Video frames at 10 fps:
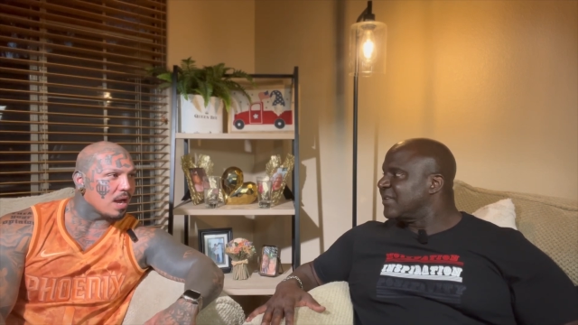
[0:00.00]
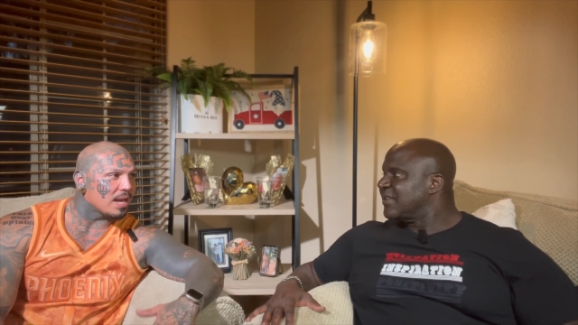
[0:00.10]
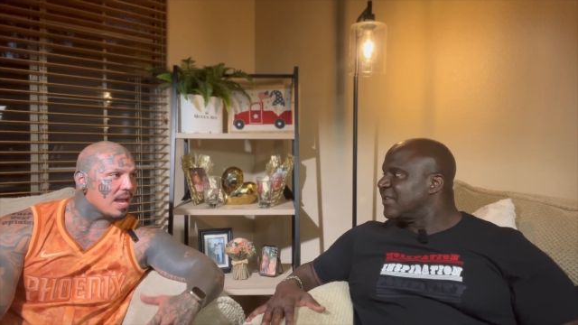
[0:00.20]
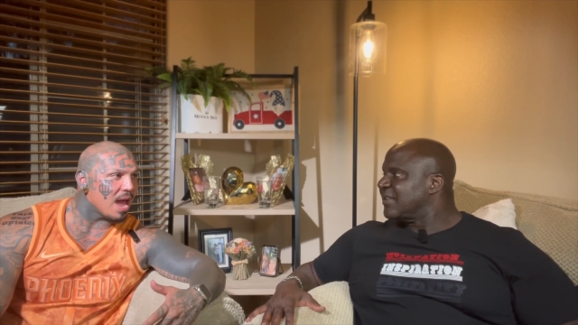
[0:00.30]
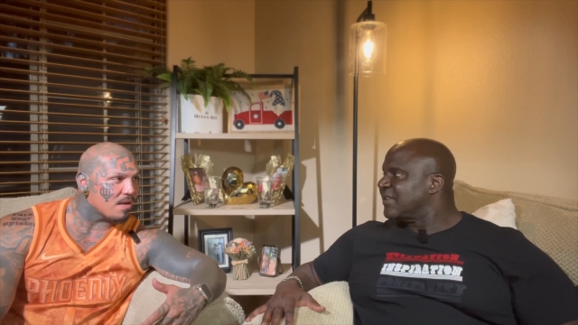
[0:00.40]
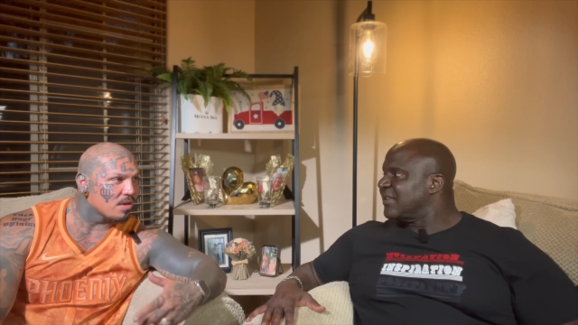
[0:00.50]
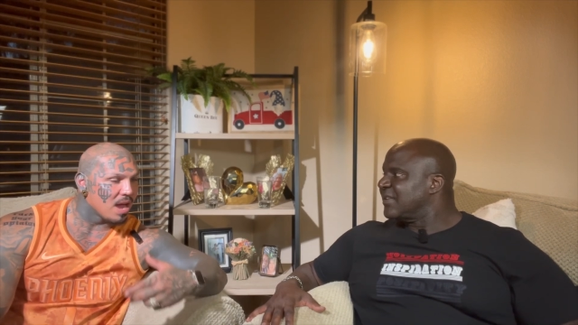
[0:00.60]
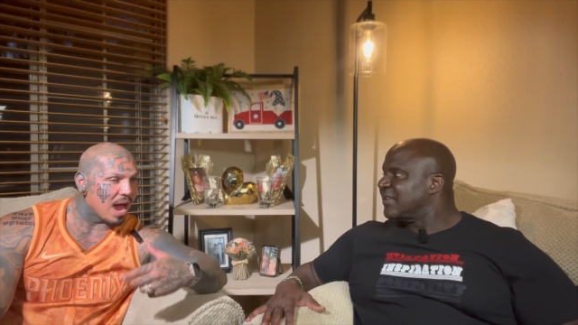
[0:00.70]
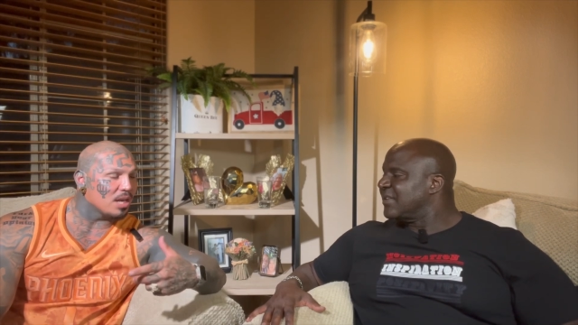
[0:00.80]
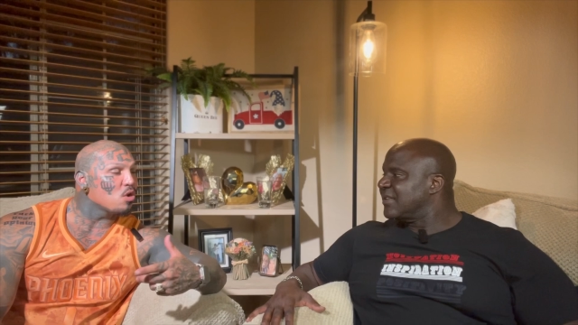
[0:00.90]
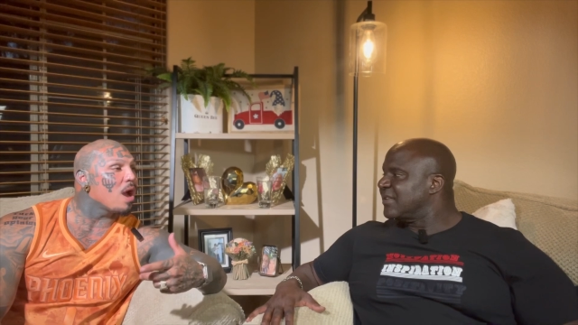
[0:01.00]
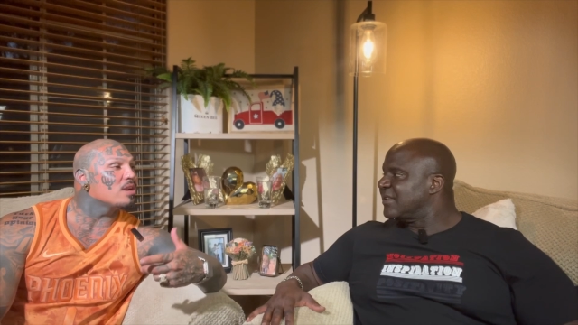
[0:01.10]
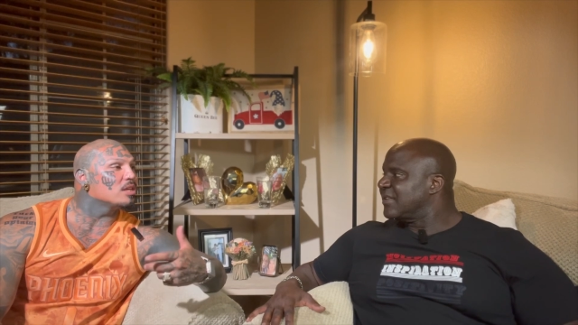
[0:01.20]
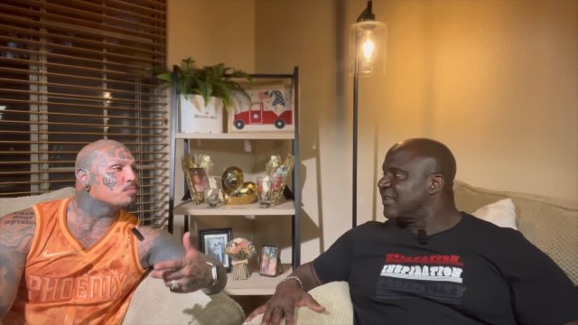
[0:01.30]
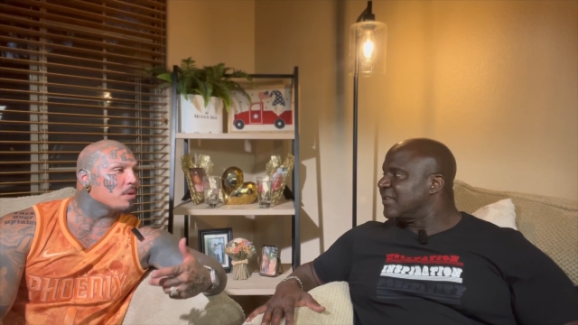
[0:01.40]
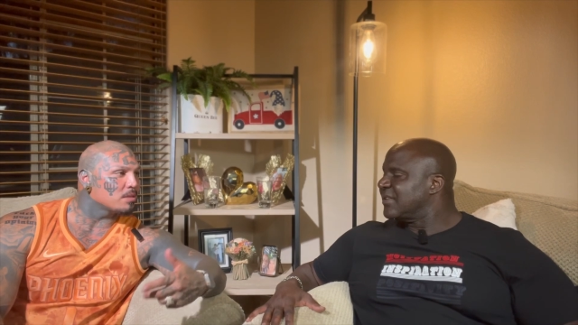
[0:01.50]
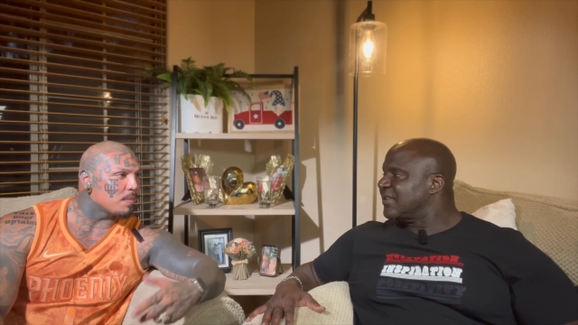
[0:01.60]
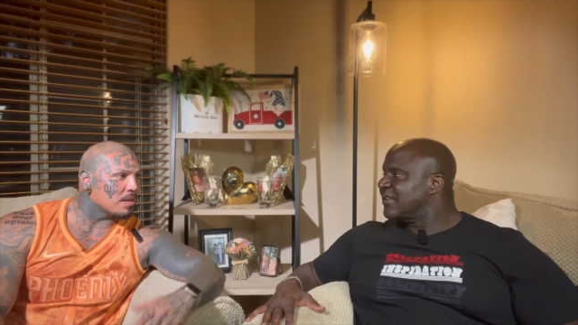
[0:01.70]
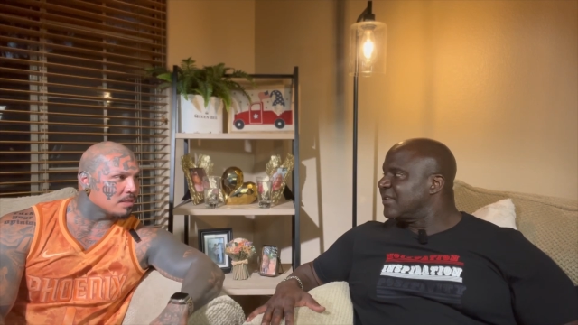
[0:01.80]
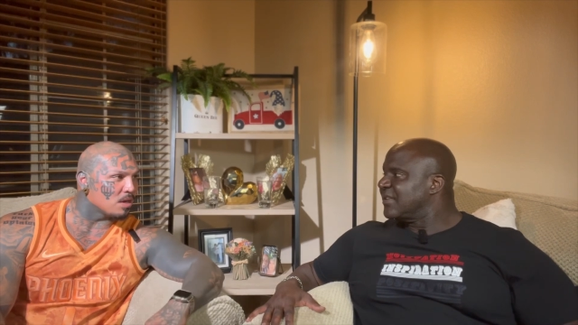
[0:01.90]
Speaker 1: I didn't have I didn't know how to express
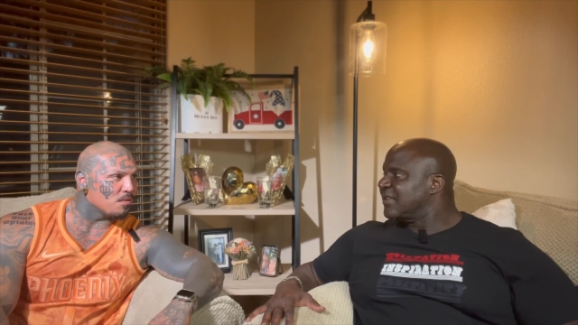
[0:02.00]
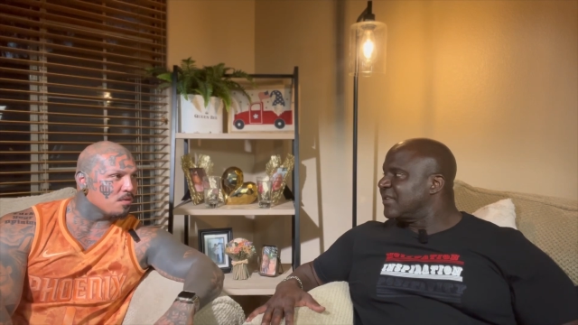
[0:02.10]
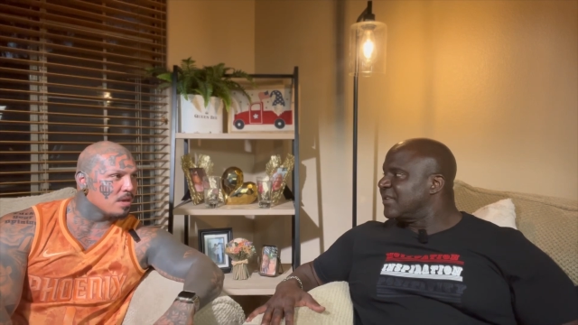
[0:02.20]
myself